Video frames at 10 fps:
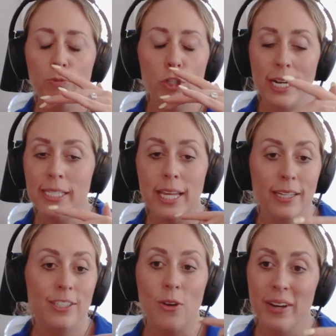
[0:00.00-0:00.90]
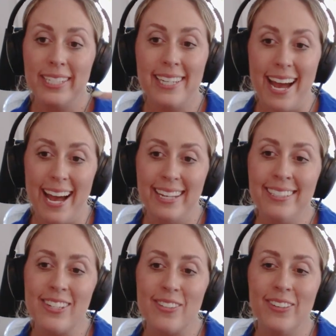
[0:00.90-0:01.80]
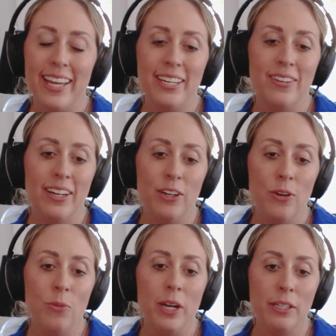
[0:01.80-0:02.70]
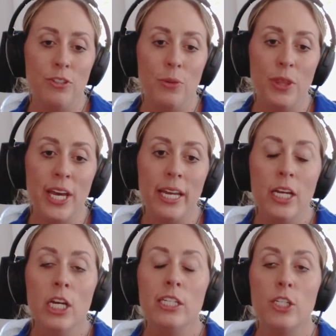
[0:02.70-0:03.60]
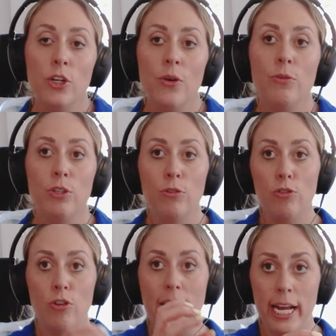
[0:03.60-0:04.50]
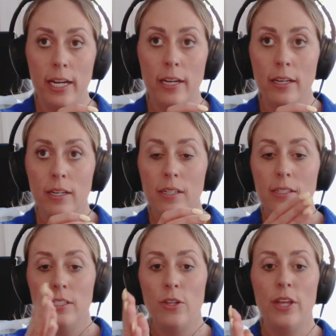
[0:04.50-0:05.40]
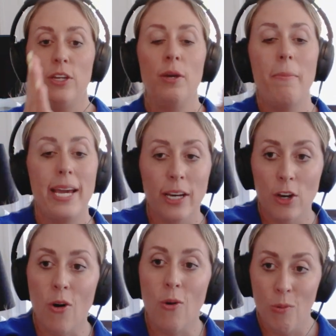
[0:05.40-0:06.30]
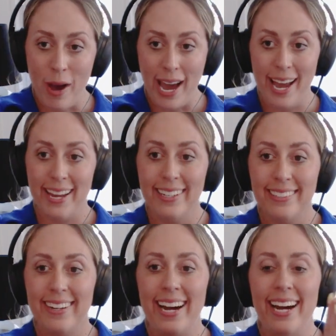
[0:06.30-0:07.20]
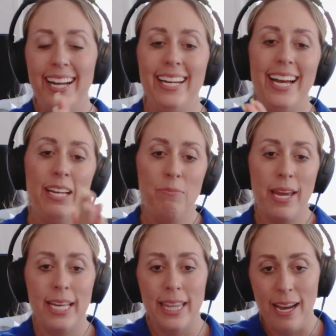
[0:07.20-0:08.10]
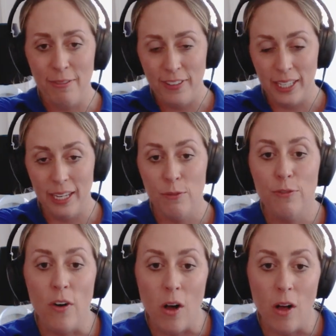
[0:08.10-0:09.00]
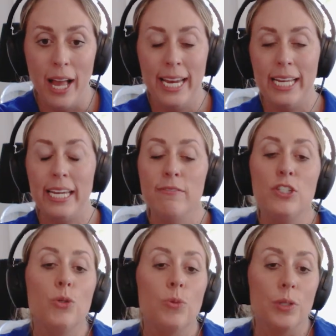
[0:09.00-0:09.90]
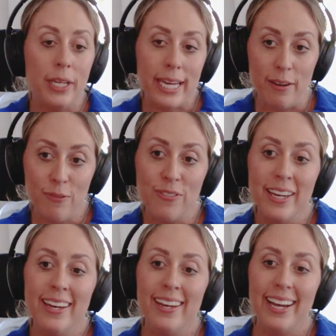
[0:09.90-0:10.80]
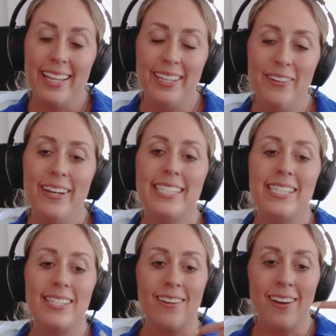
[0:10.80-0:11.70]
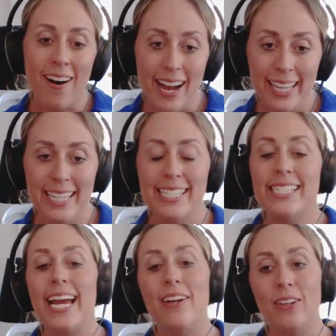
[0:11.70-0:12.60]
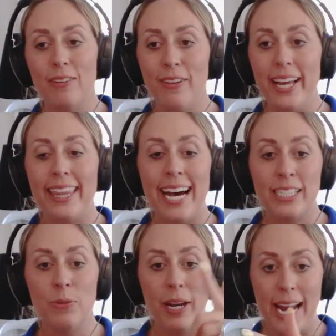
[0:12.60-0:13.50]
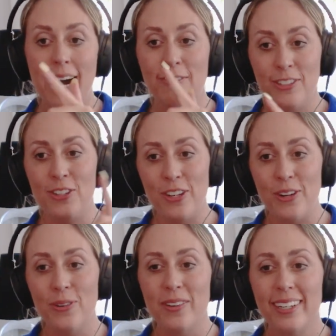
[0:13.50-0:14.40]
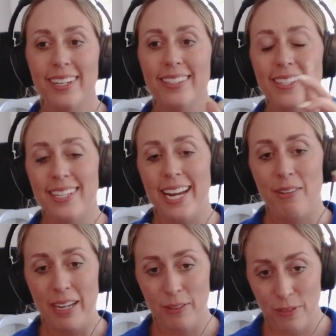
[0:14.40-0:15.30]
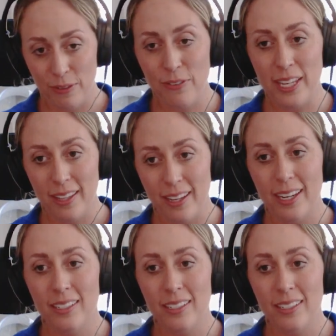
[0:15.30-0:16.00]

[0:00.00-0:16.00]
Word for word: trust that it's going to end or that you're going to know what you do with it. So you, you drink so that you can make it go away and, and make that feeling fall. And it gives you relief. And then you get caught in this cycle of like, that's what I have to do to get rid of the feeling.